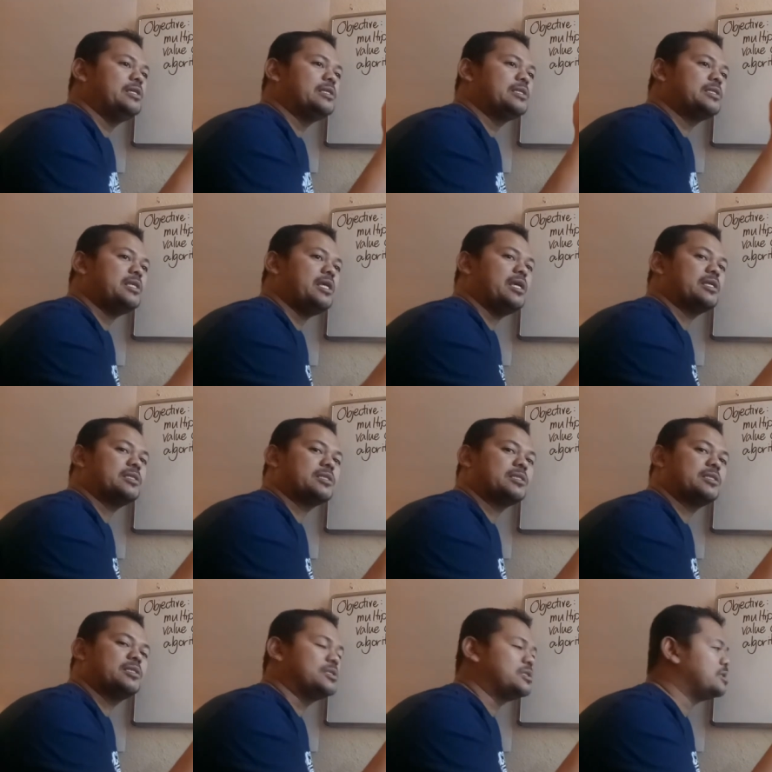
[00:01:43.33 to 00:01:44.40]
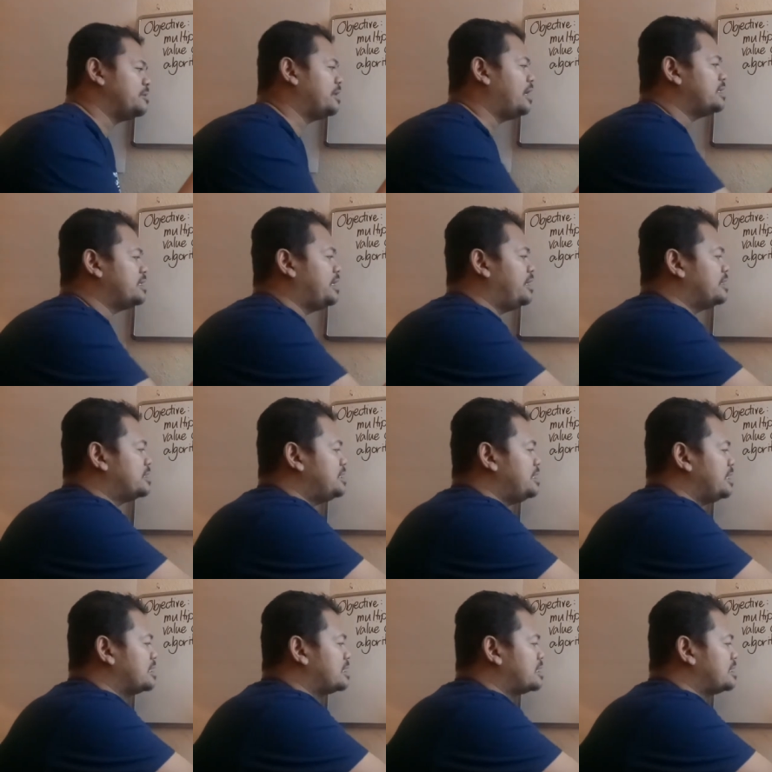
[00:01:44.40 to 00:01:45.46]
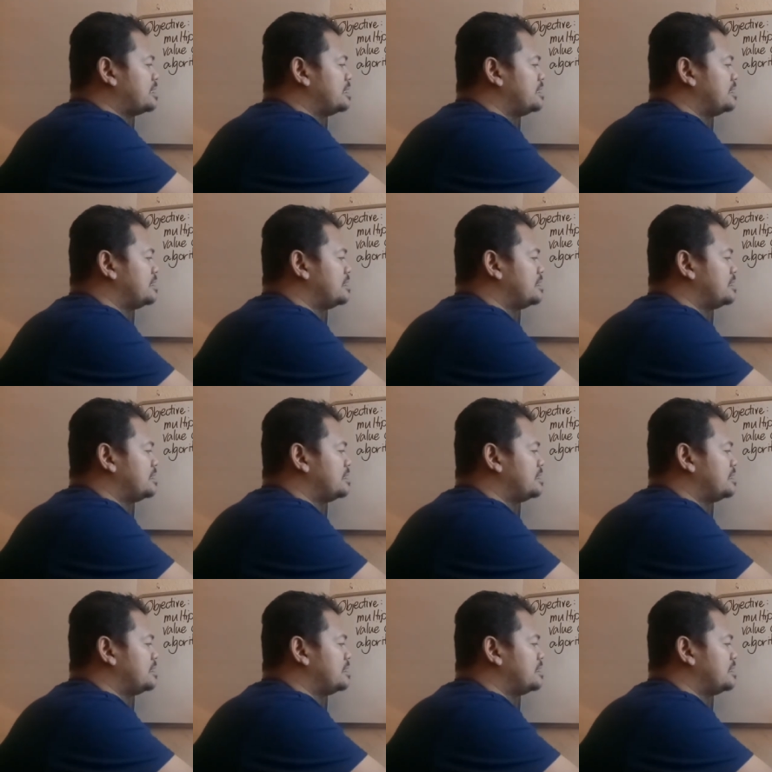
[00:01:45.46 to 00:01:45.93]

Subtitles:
6. So we got here 6.